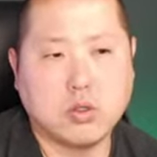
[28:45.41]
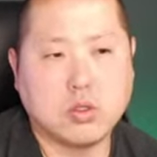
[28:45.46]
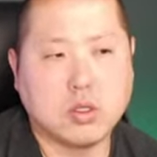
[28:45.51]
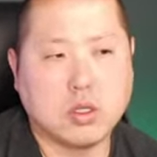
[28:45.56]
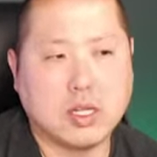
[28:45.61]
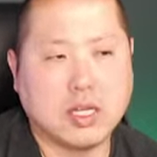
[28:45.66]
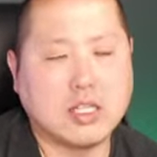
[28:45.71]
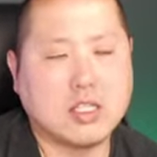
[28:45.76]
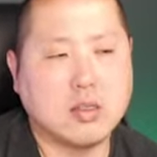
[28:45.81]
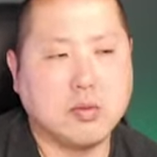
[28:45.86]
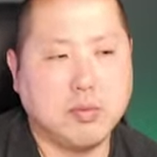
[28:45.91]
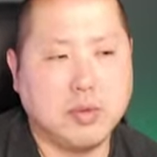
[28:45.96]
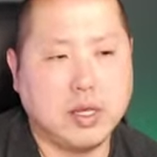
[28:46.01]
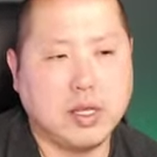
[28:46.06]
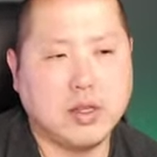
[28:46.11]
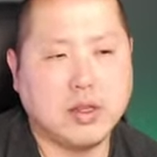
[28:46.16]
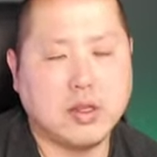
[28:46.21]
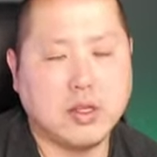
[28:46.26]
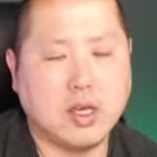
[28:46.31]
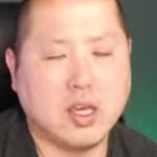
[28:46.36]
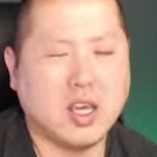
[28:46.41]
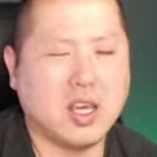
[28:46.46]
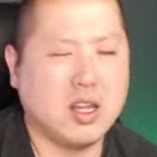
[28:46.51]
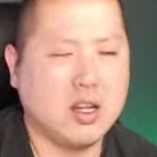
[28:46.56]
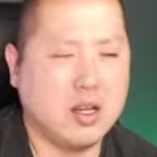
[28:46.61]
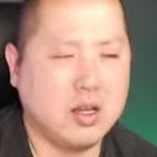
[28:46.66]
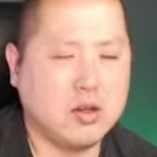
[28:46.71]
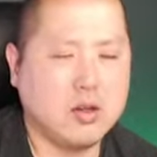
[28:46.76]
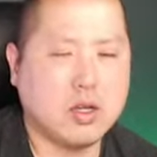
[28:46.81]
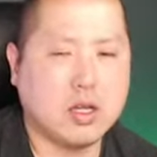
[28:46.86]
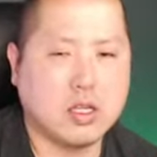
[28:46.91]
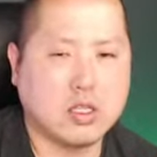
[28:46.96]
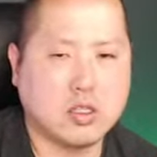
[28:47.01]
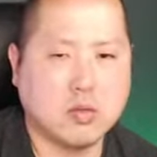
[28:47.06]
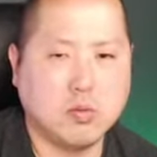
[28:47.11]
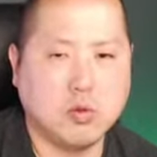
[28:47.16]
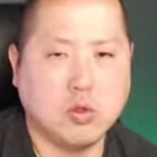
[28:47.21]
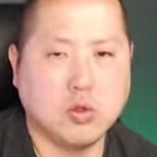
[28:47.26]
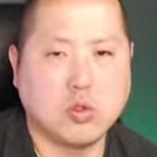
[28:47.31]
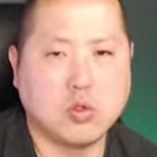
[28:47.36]
So that's the main thing. And you get
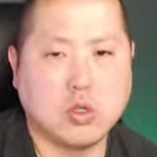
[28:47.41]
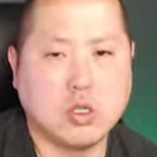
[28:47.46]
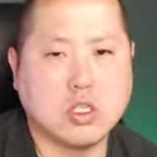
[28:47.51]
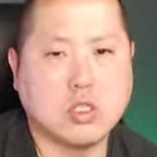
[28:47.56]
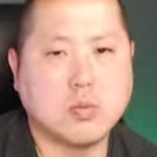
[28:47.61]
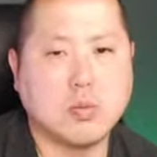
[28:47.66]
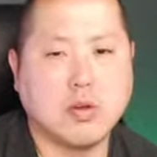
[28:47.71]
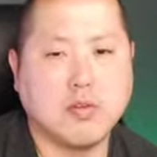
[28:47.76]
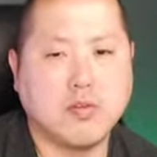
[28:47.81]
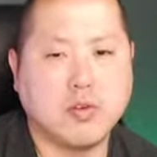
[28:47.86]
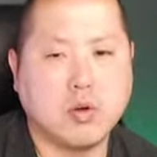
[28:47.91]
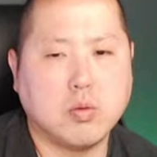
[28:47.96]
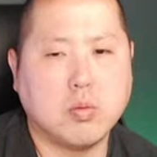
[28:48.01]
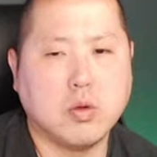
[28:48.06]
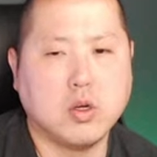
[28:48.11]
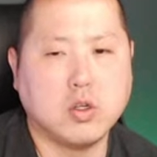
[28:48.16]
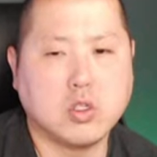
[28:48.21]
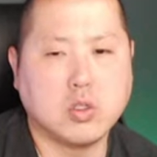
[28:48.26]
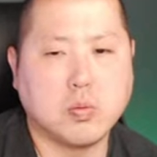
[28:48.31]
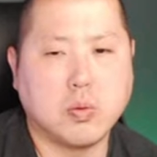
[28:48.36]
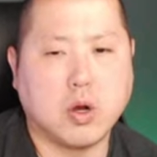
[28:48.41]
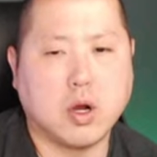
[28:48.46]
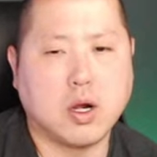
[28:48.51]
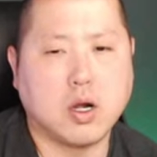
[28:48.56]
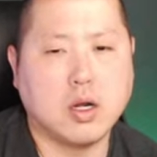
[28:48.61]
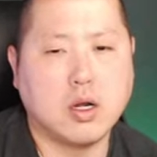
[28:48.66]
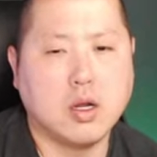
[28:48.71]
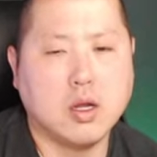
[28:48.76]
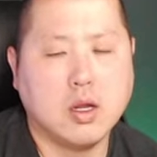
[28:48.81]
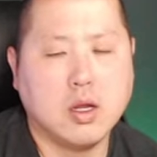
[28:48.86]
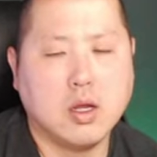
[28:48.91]
some nutrients. But for the most part,